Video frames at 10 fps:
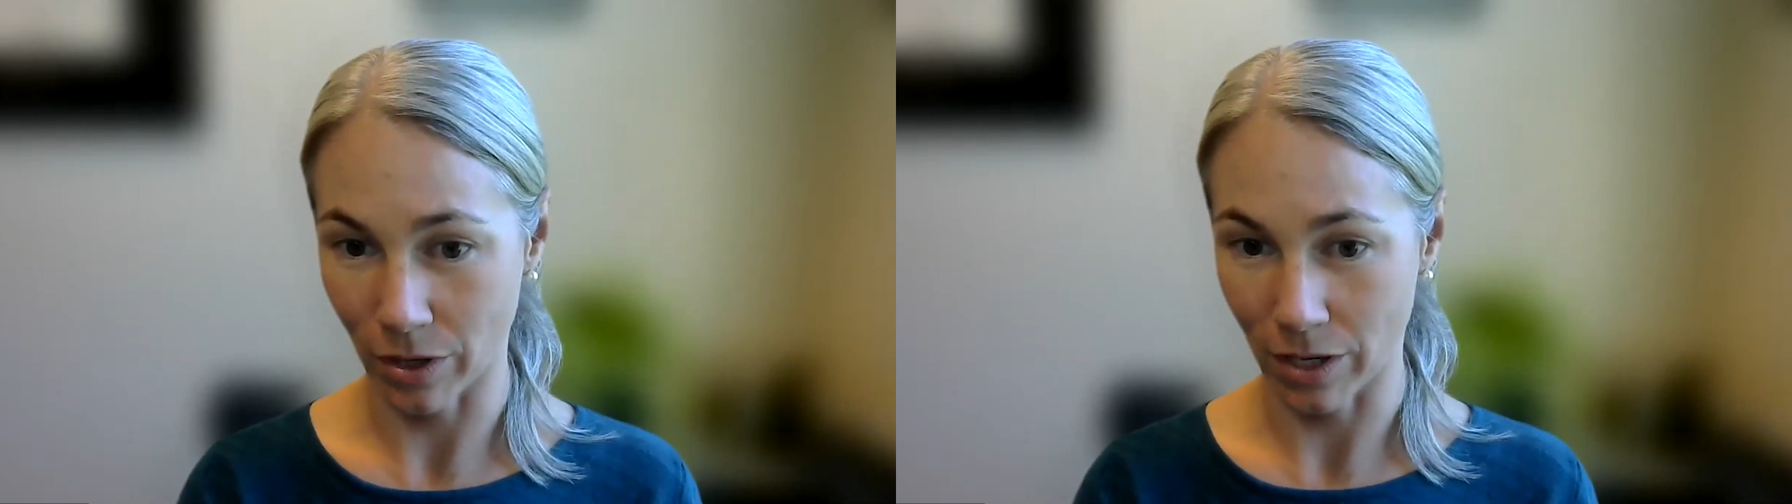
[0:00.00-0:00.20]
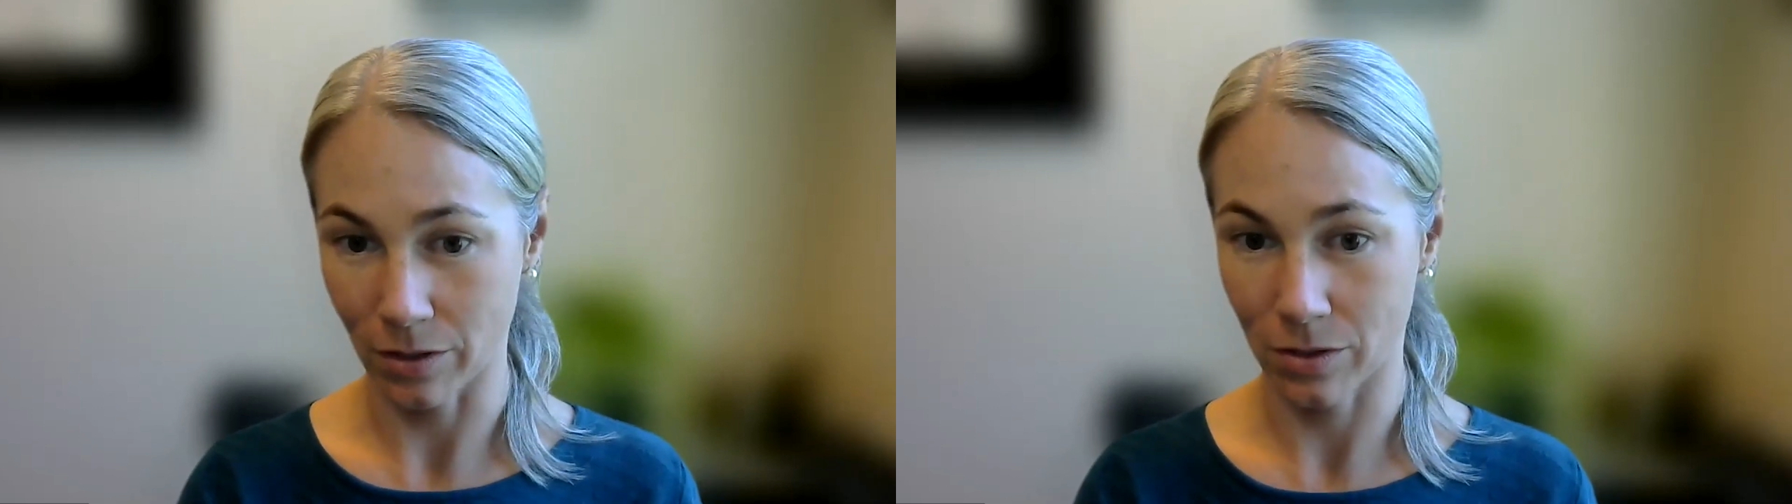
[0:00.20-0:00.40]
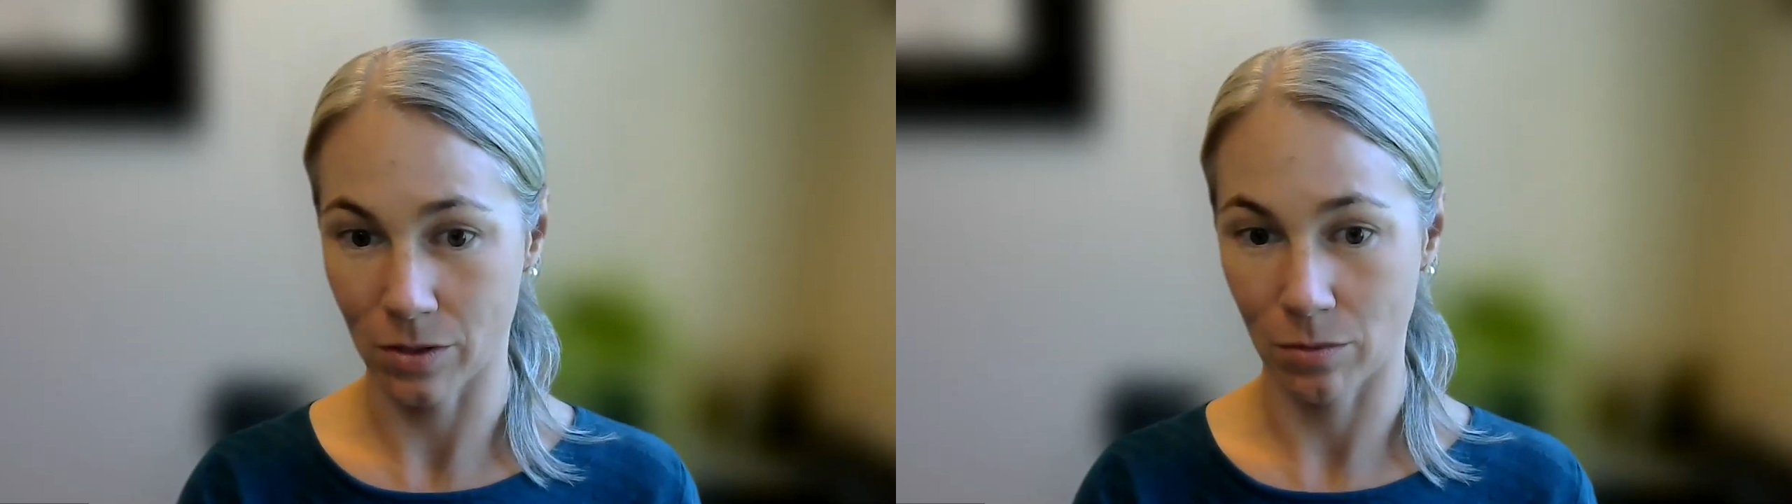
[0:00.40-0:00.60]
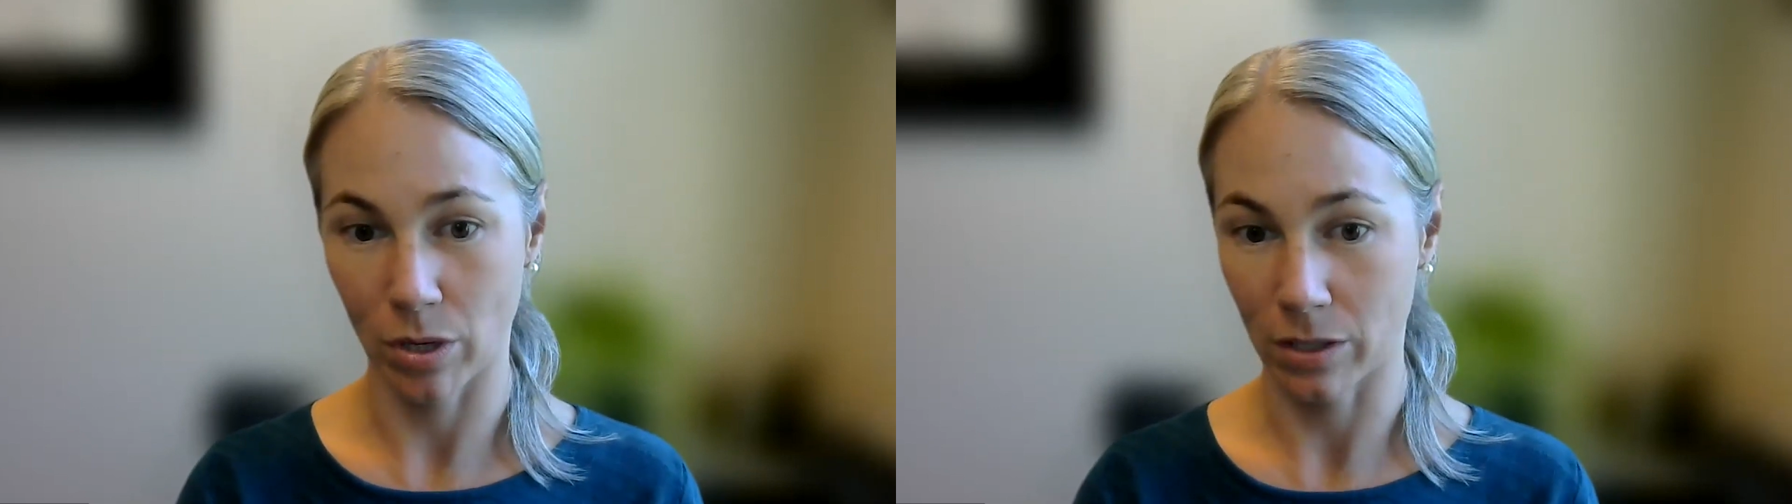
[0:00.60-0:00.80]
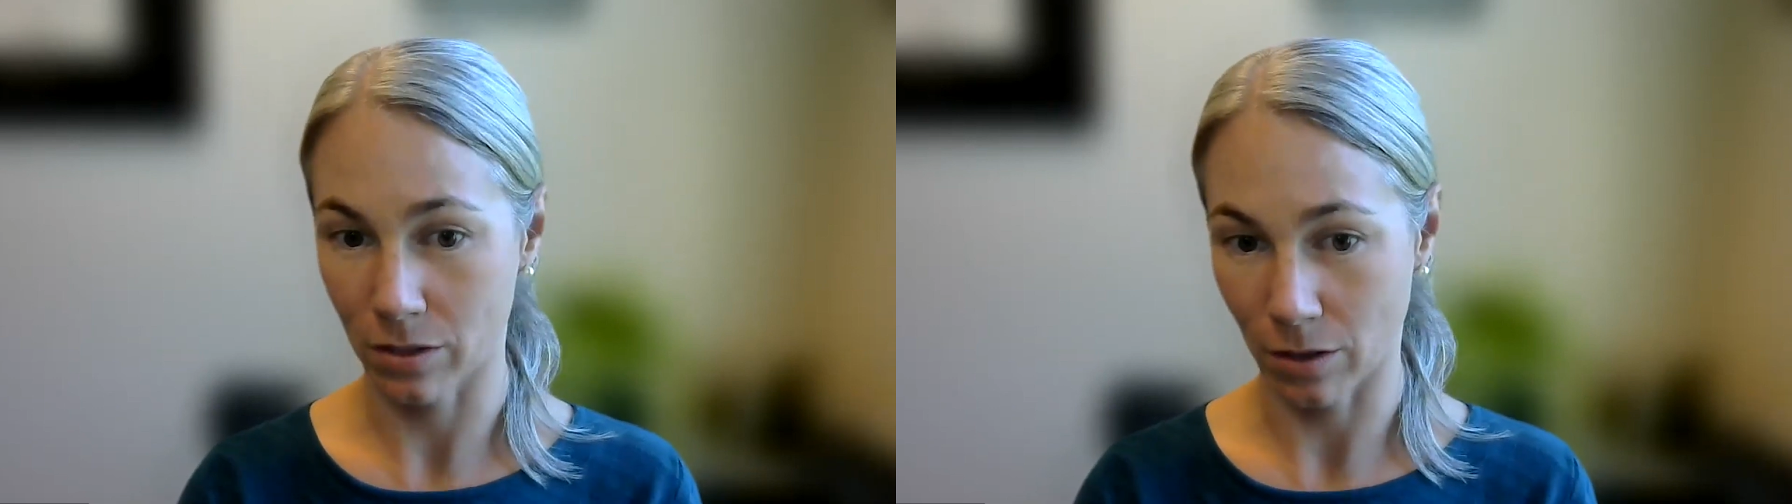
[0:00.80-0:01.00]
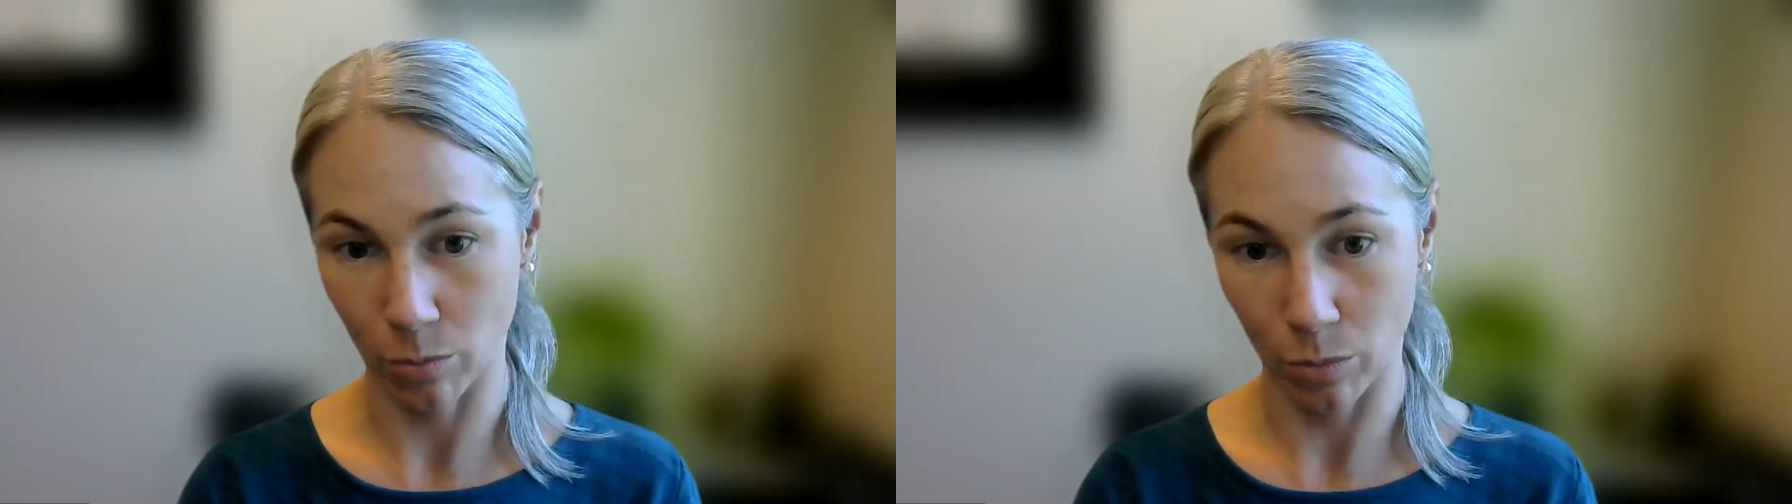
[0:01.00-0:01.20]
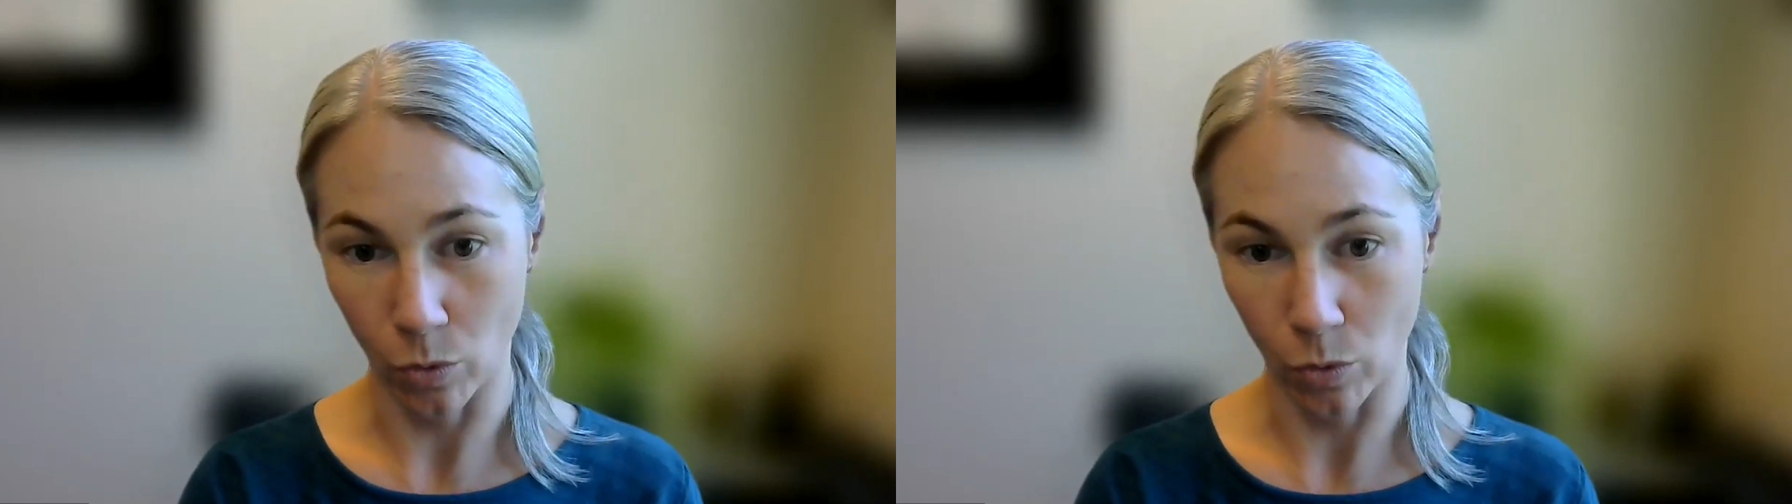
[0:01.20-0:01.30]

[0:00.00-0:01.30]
rains picks up